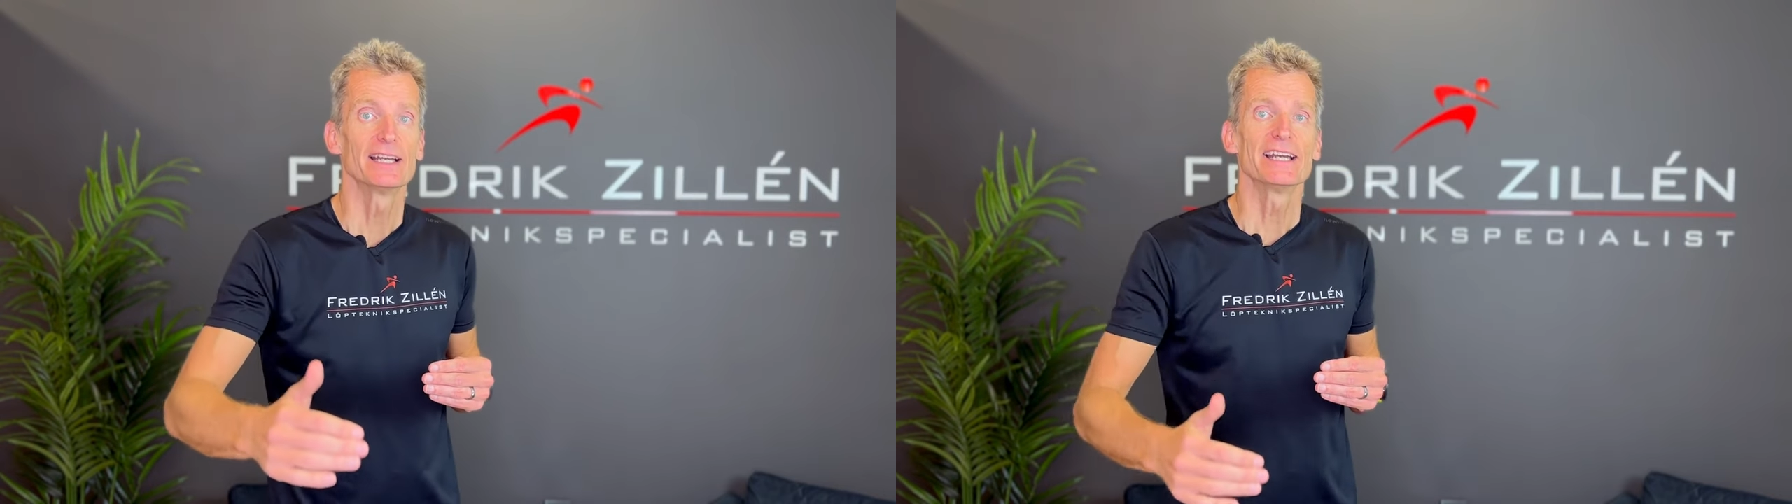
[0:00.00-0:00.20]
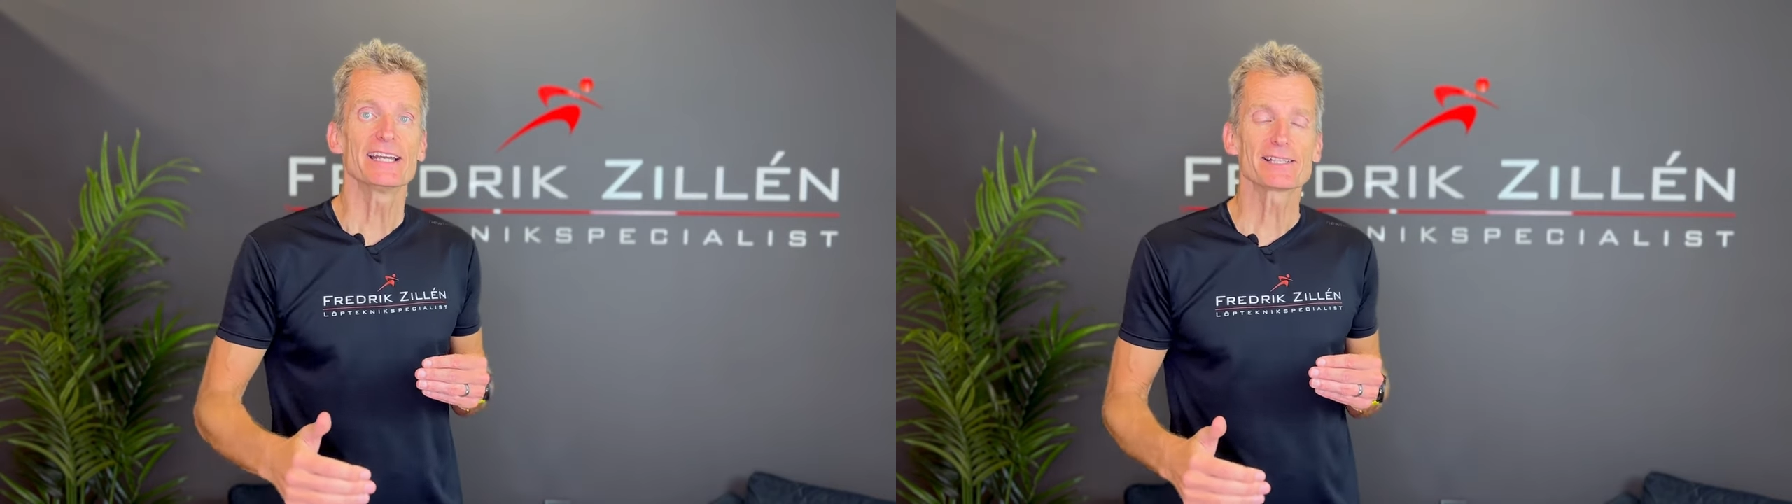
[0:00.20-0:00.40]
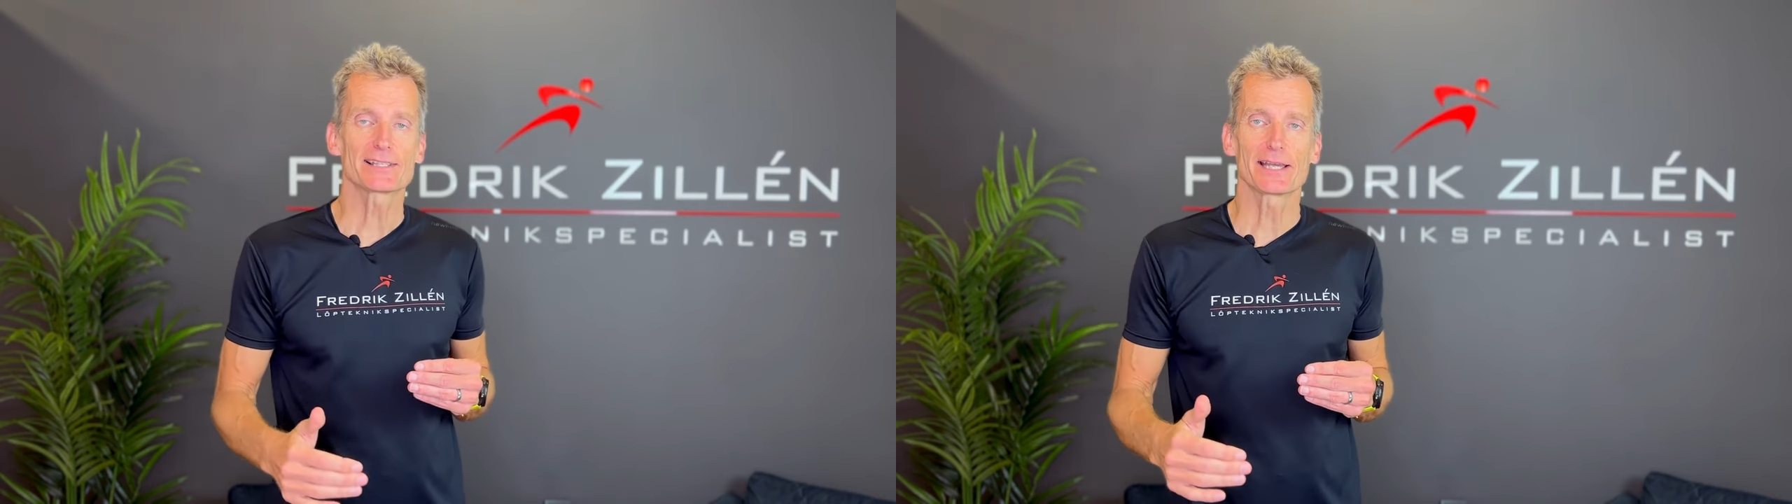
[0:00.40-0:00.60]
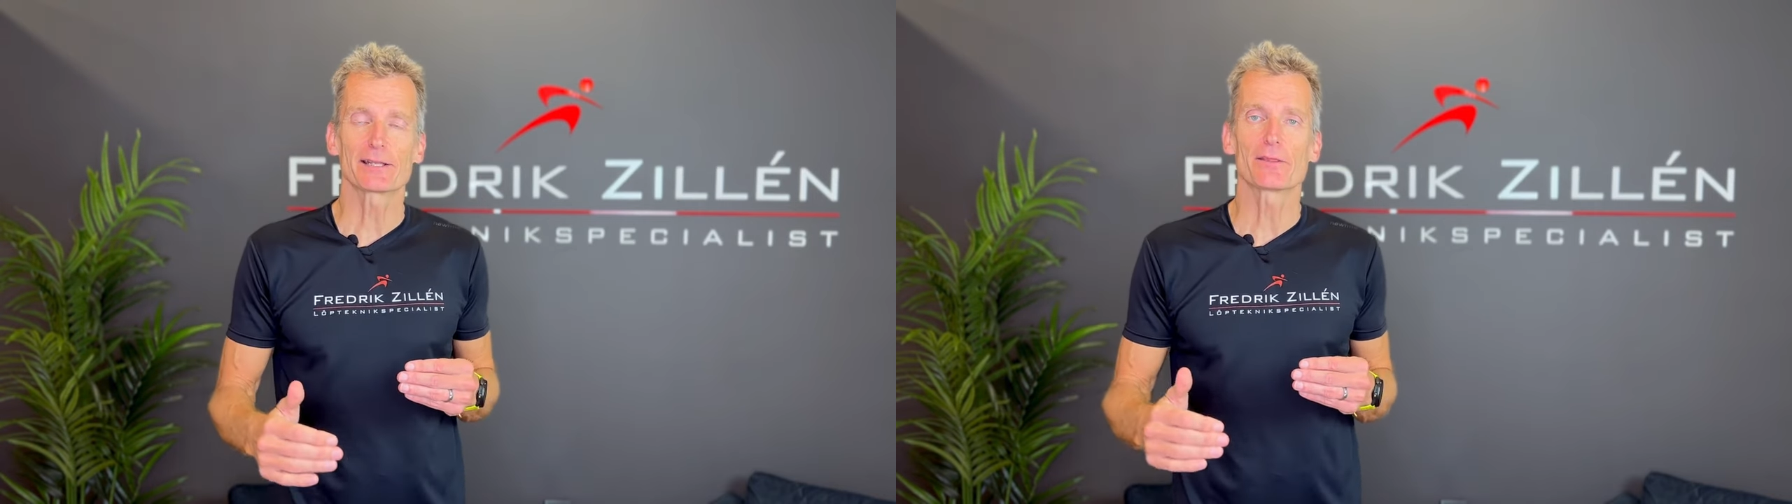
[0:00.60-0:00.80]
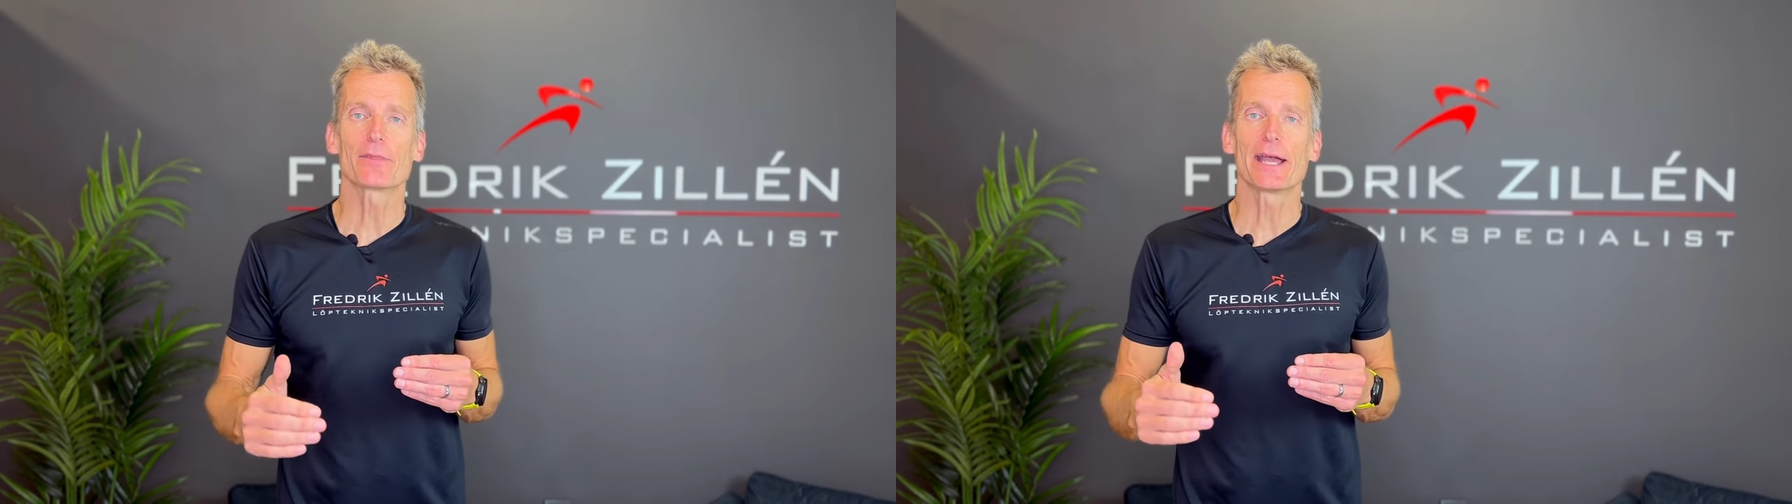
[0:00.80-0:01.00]
he
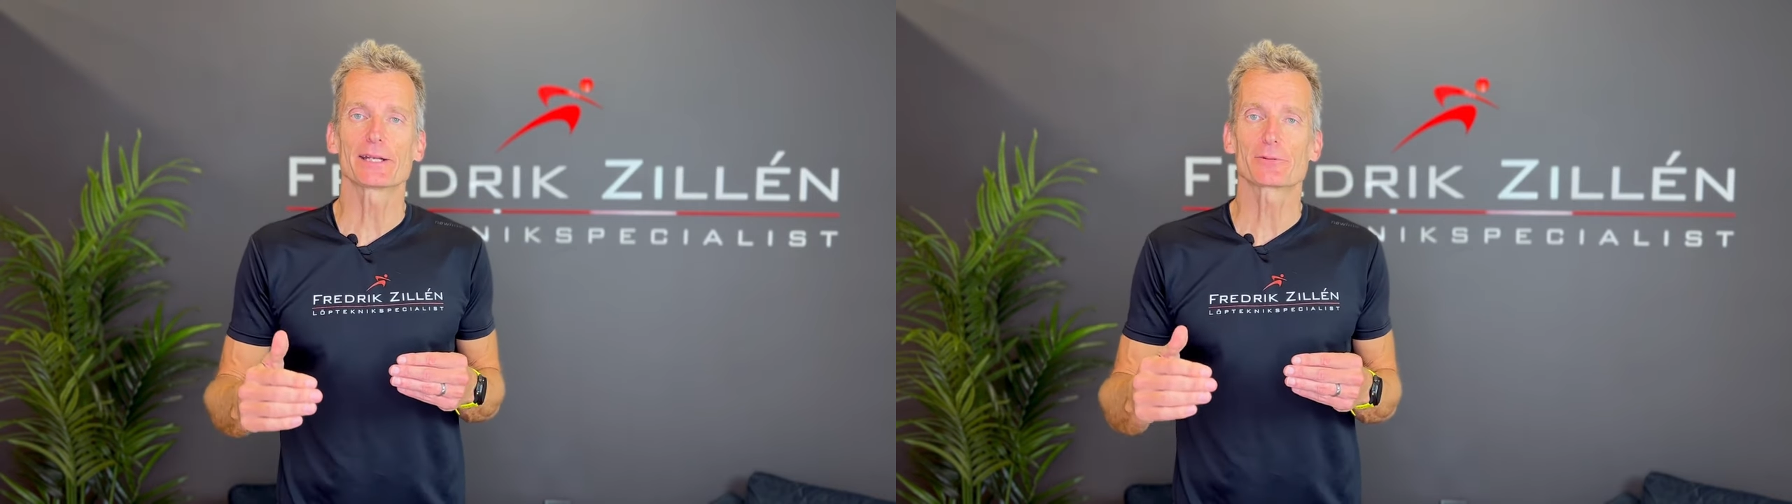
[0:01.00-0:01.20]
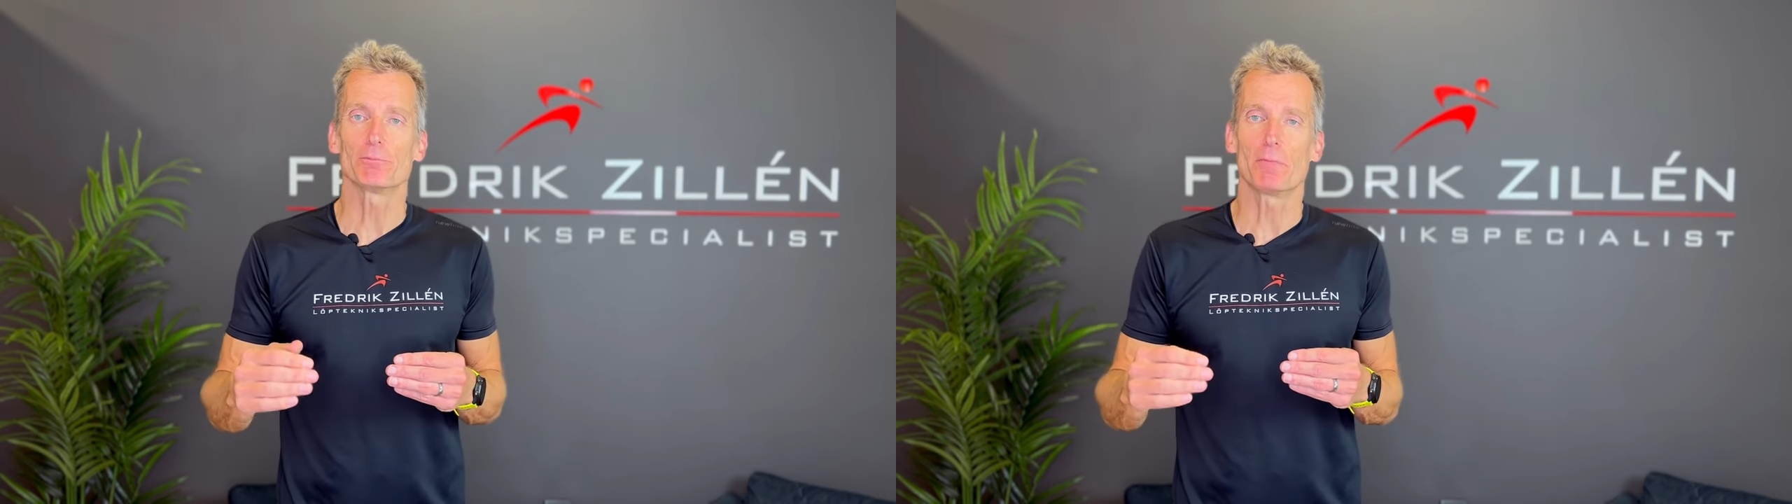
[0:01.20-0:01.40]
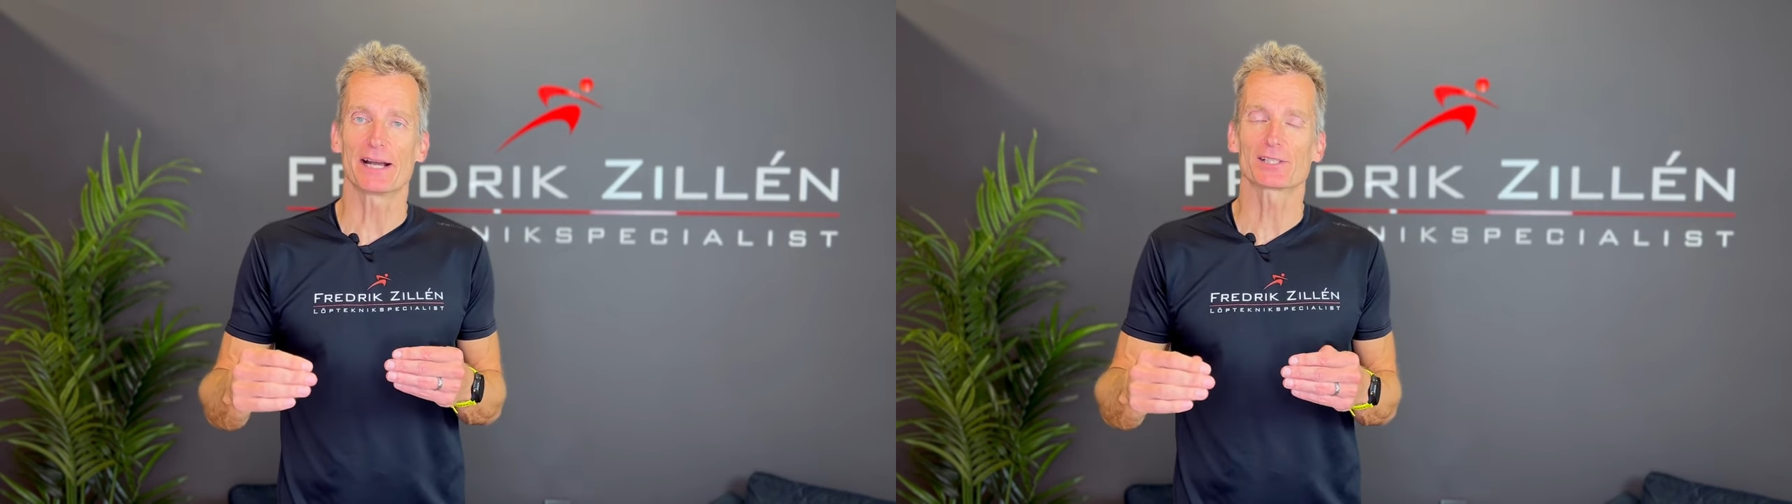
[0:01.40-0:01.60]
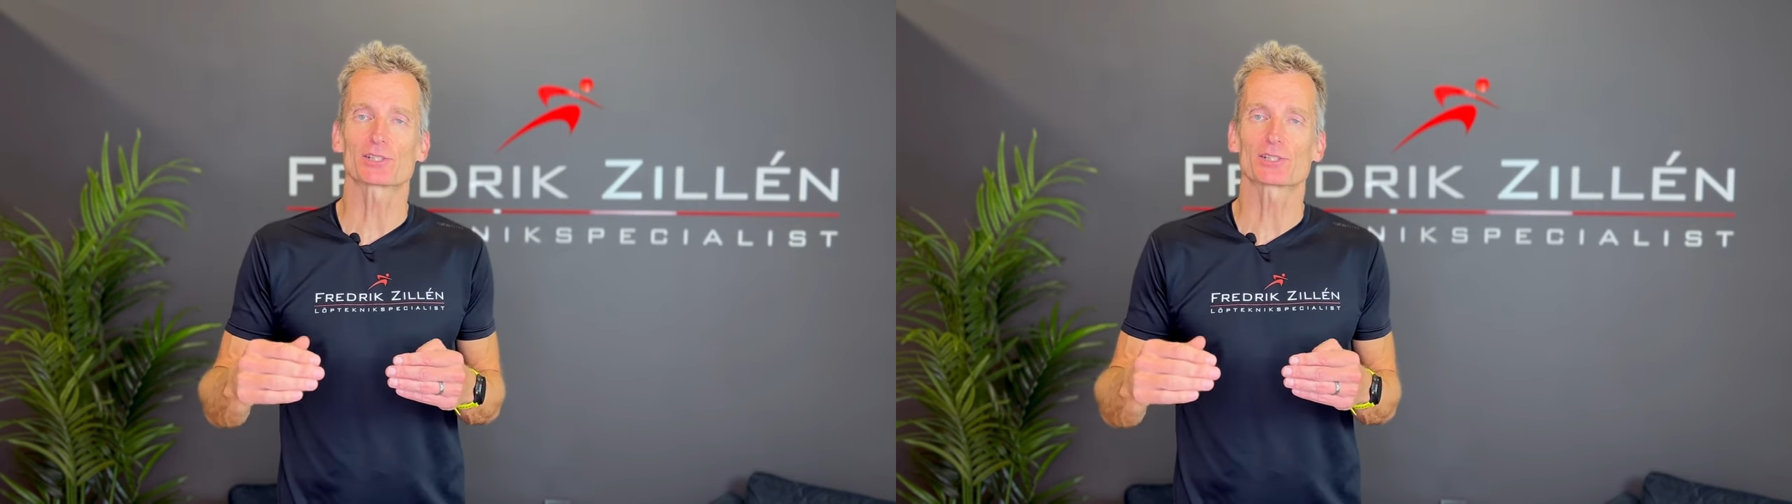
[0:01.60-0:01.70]
said that my